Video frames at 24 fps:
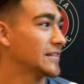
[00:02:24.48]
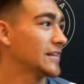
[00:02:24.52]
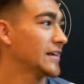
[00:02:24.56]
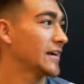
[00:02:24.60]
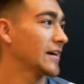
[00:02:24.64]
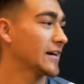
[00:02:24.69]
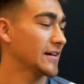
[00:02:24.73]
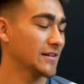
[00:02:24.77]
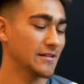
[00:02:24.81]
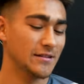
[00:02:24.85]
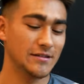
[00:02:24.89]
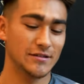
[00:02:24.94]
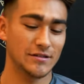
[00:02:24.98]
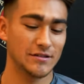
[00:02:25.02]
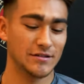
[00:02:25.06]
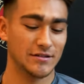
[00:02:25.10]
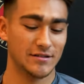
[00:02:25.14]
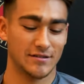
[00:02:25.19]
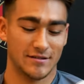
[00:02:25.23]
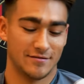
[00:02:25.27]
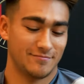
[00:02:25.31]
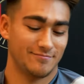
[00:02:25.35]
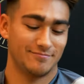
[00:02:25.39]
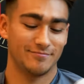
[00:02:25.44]
Yeah, it's just
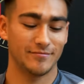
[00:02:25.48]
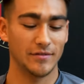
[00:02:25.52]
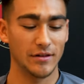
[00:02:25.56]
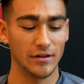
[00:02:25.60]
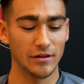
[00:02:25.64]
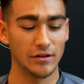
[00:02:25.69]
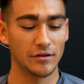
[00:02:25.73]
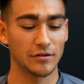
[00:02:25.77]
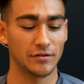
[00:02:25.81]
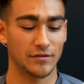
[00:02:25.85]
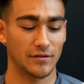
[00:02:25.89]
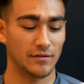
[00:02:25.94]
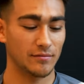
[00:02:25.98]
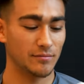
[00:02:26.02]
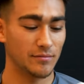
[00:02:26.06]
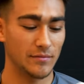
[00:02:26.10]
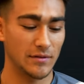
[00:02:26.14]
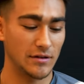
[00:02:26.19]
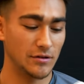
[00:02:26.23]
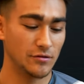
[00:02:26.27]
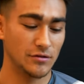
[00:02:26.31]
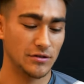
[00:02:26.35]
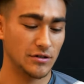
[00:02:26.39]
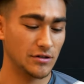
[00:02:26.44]
That's... little.
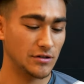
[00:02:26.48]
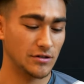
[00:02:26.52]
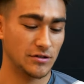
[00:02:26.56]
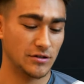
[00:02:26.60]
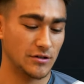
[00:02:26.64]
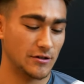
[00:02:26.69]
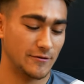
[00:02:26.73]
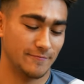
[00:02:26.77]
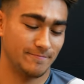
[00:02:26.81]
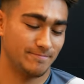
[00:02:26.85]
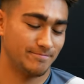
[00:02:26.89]
It was just